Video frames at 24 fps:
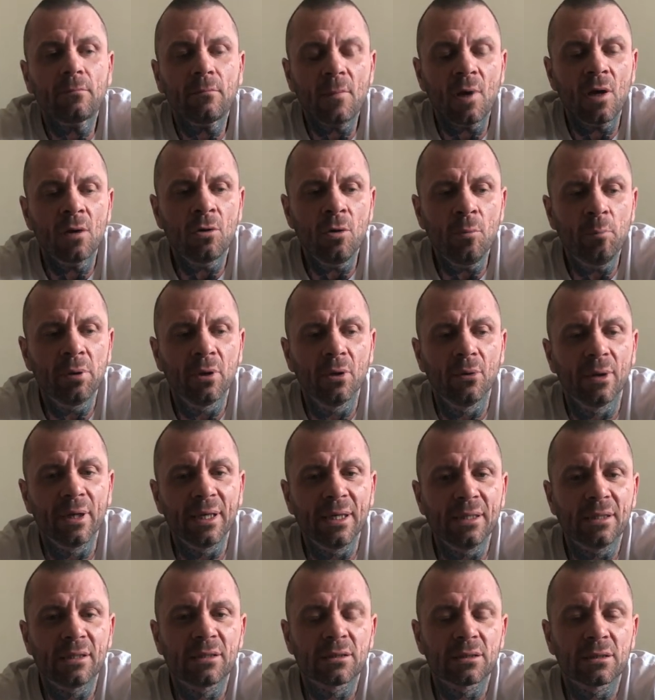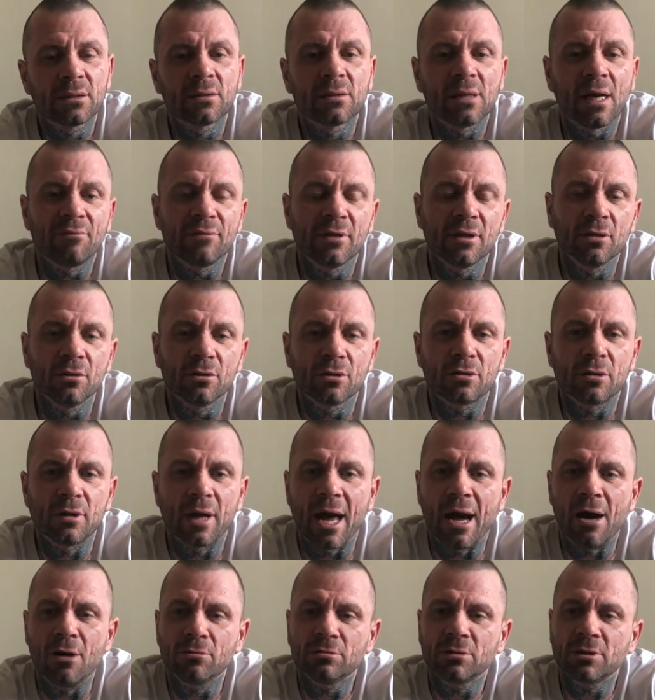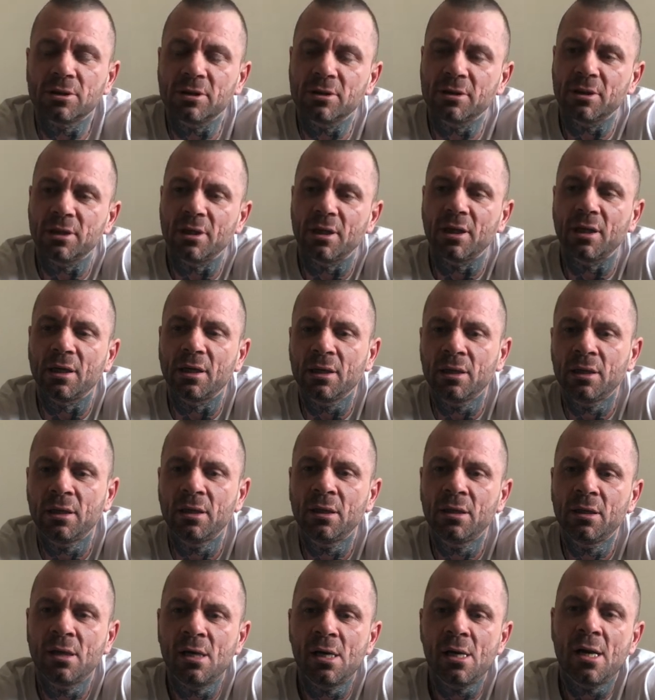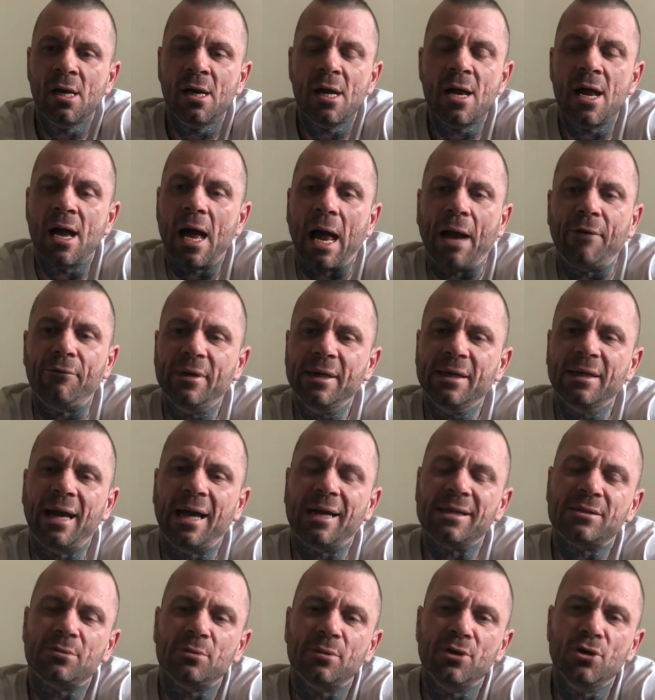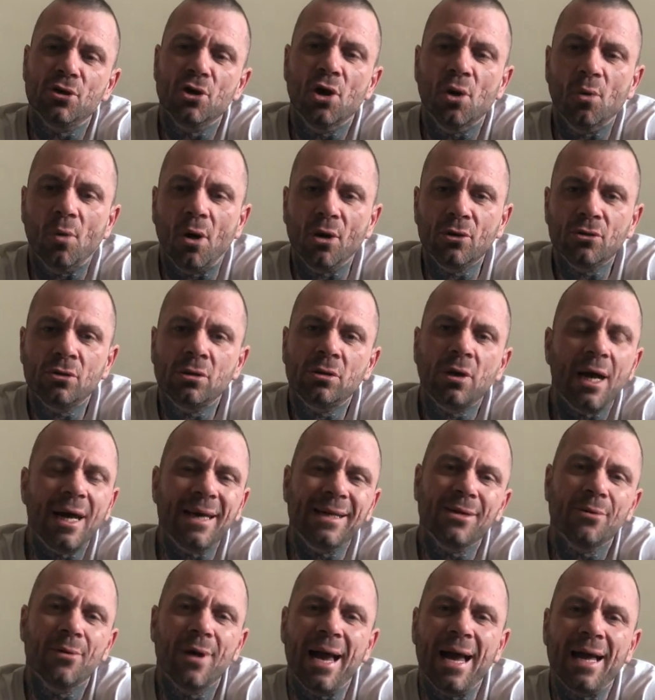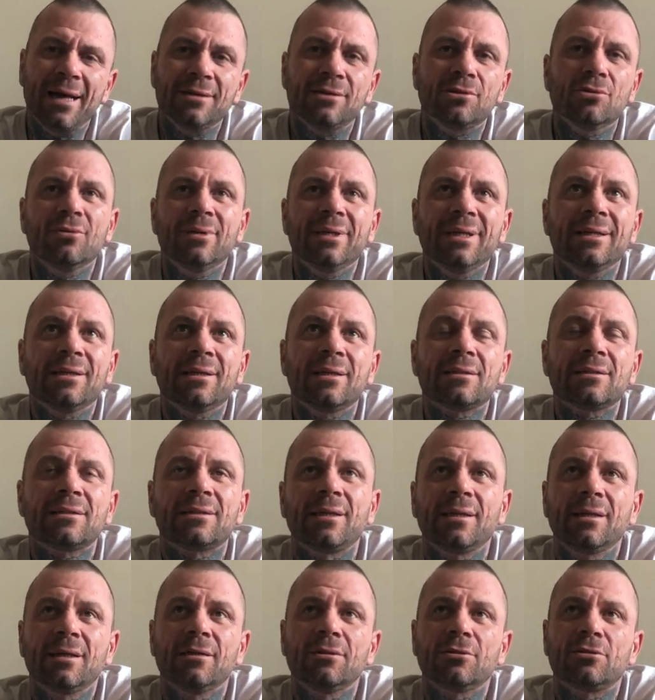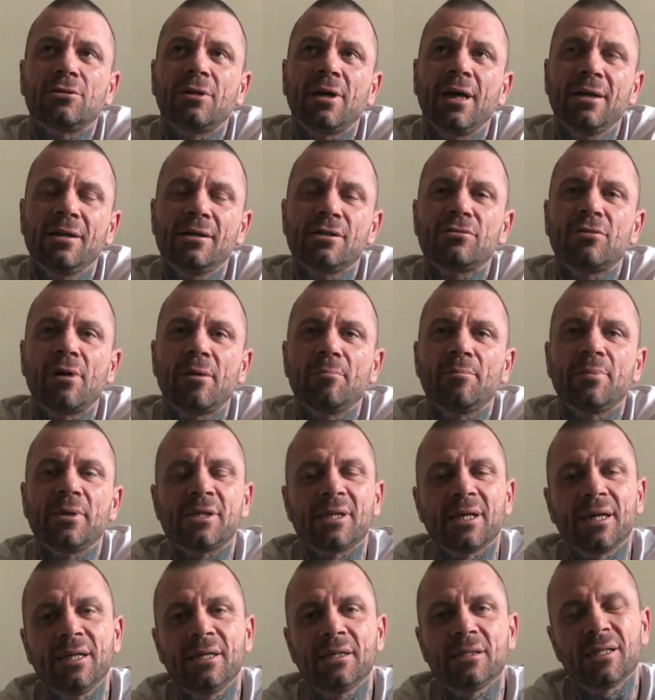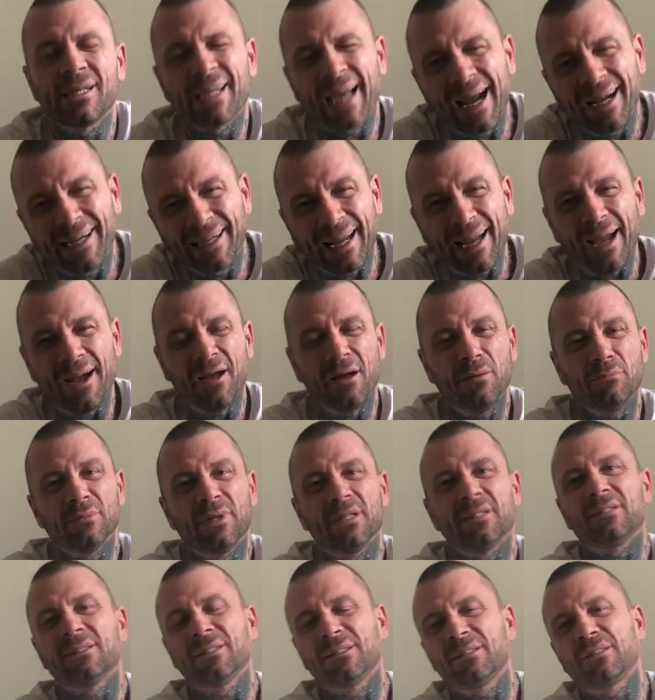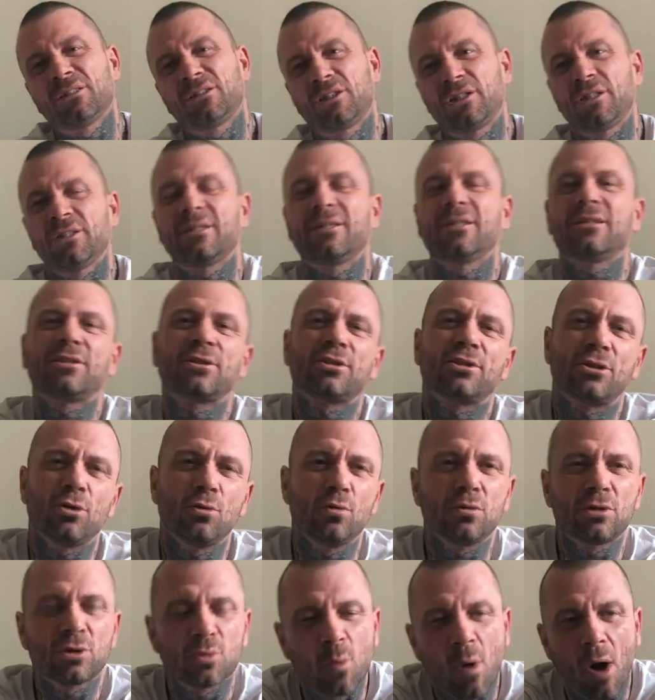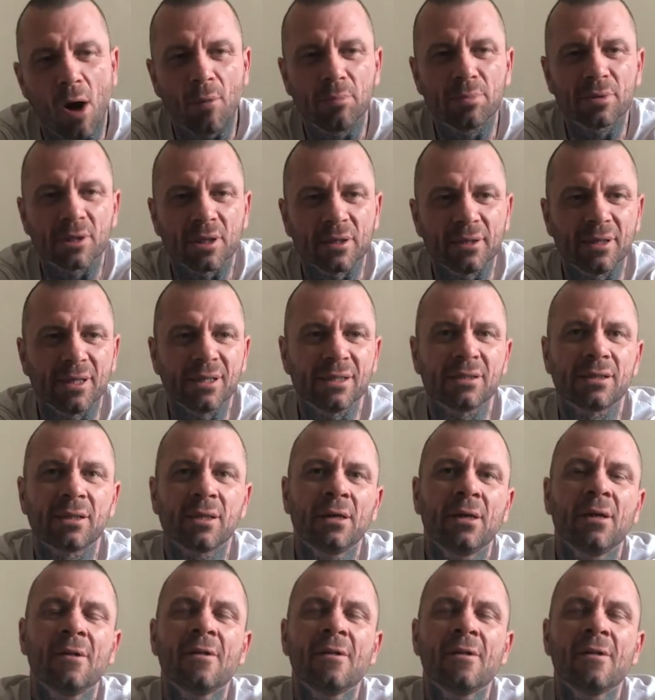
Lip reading: A couple of weeks, having a look around, and I realised there were no one anywhere doing single trainers for amputees. You can get them. There's shoe swaps and there's